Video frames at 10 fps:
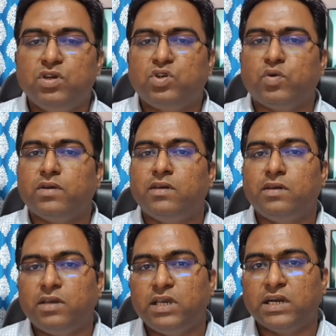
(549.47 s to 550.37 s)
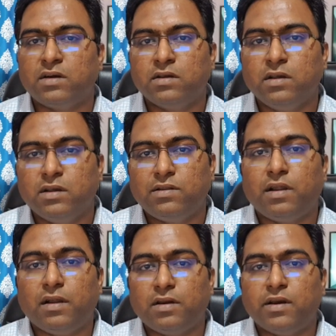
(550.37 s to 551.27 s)
So he earned
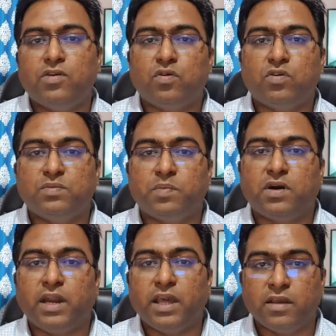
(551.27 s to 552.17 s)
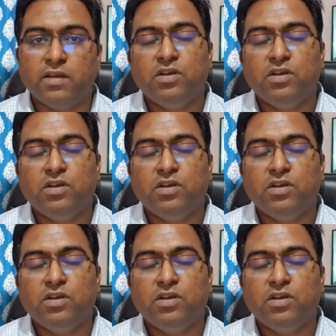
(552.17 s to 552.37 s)
300 crores per day.